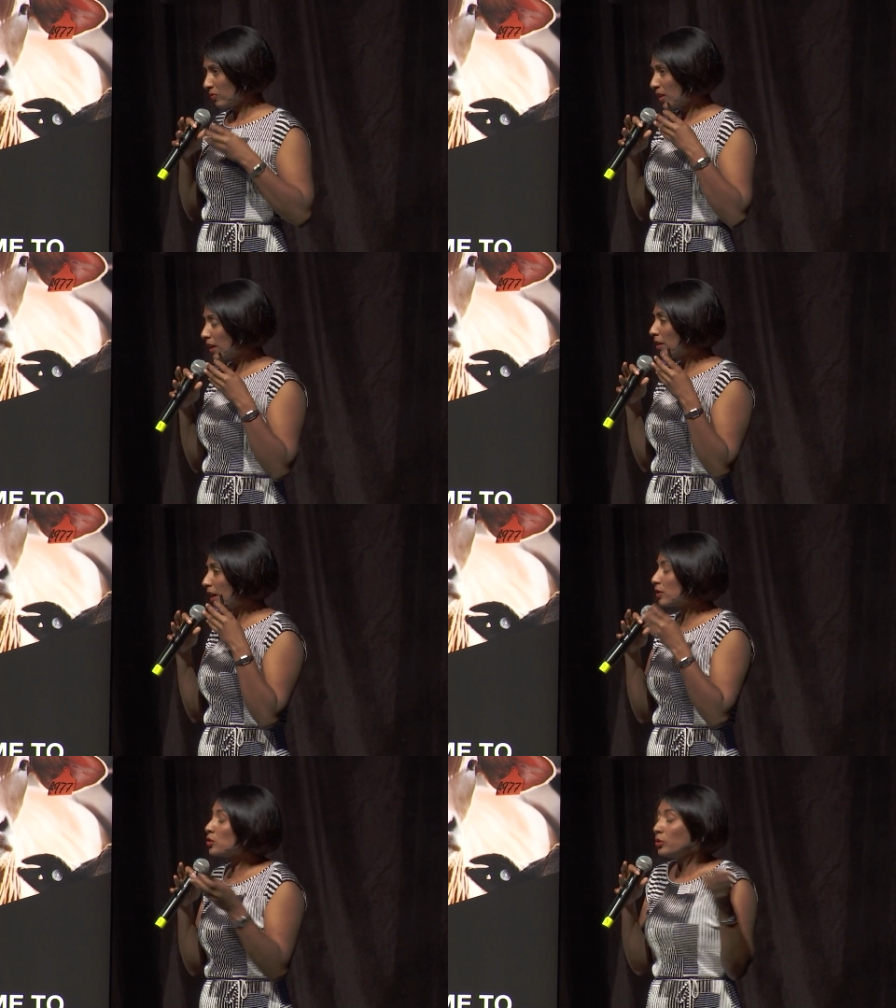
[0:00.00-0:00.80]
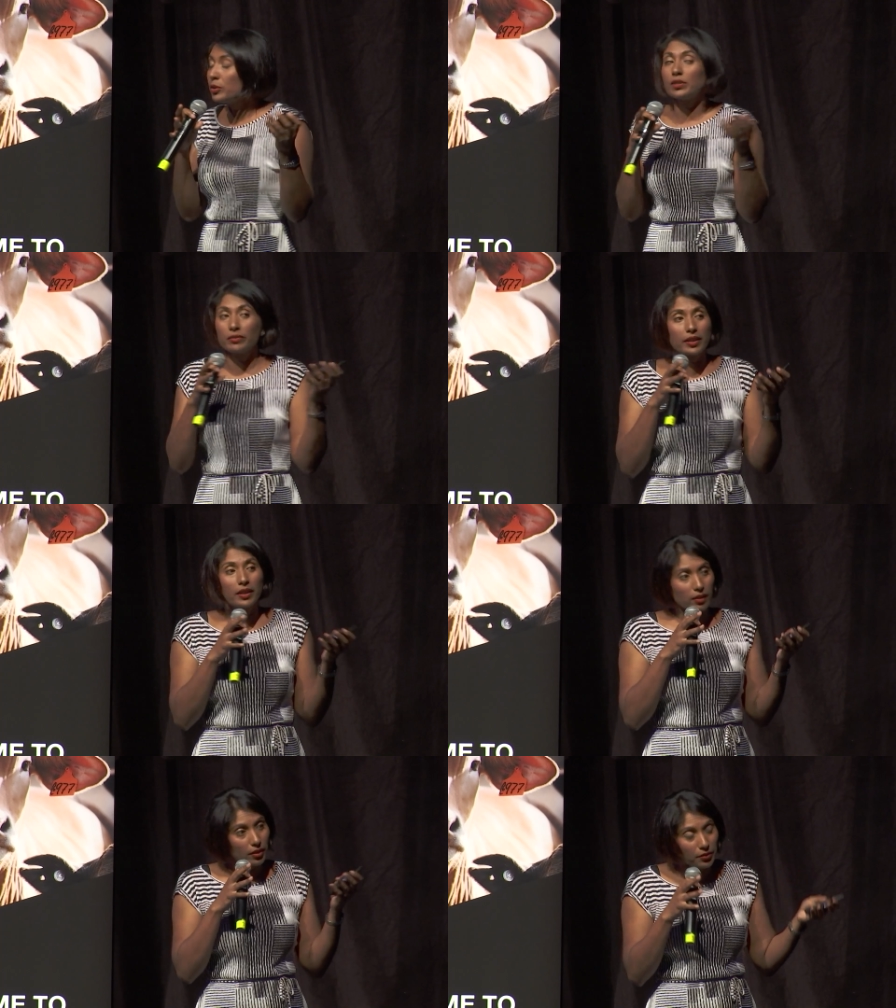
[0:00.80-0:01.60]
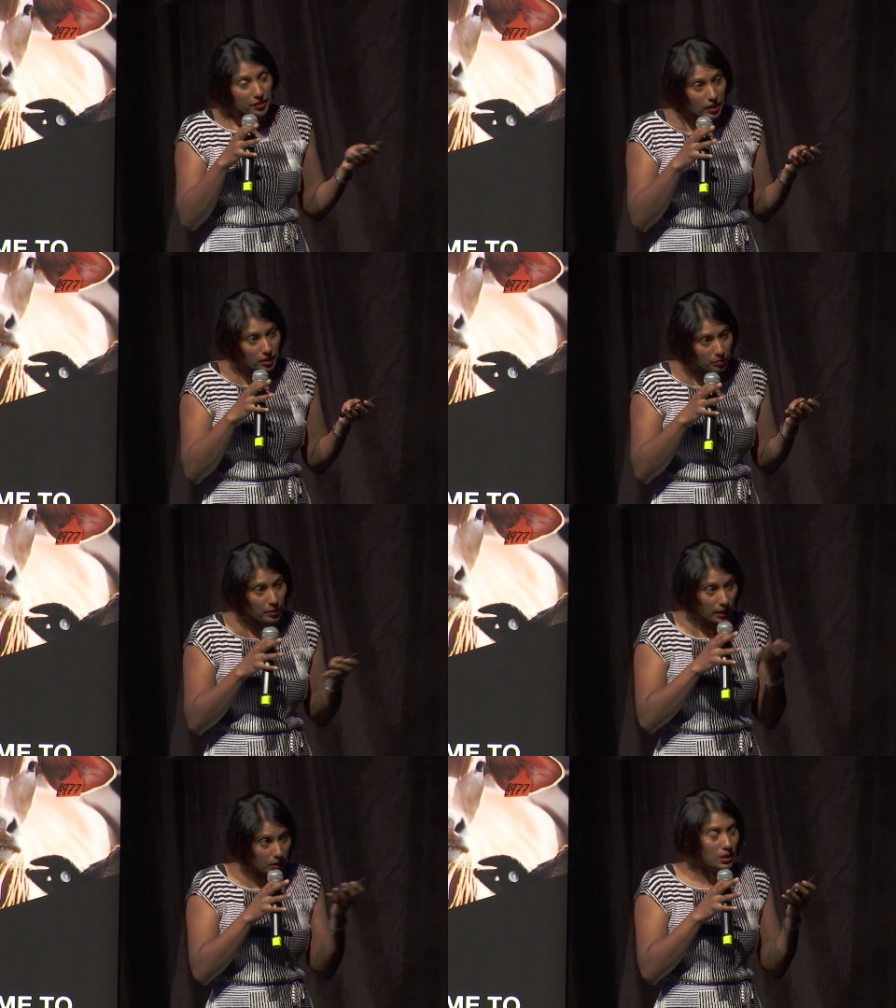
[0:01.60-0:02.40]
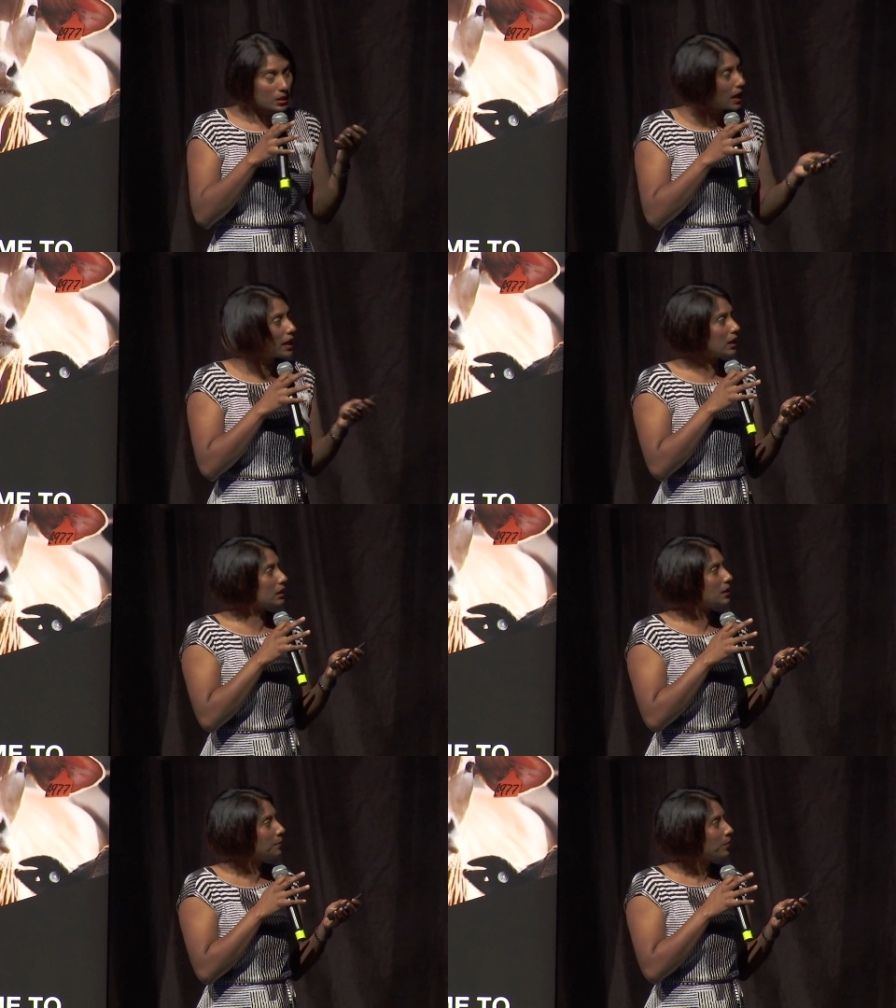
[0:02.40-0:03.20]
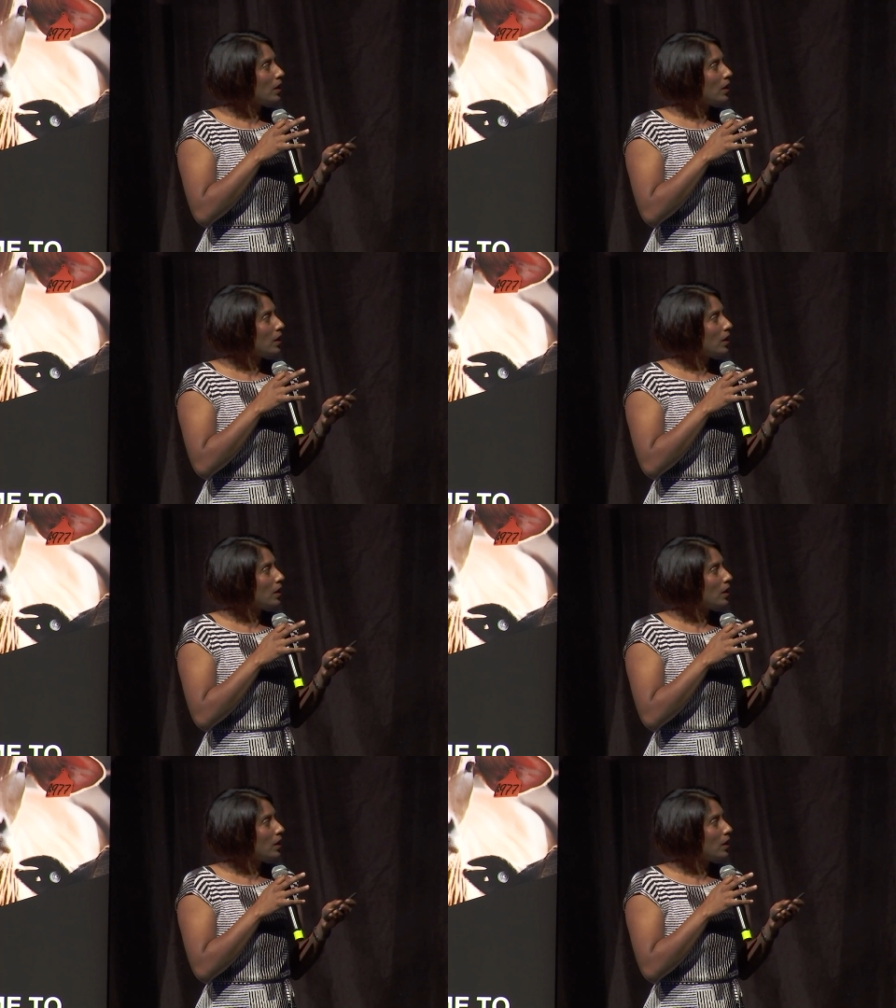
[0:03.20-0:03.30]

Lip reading: that are exclusively on a vegan-based diet.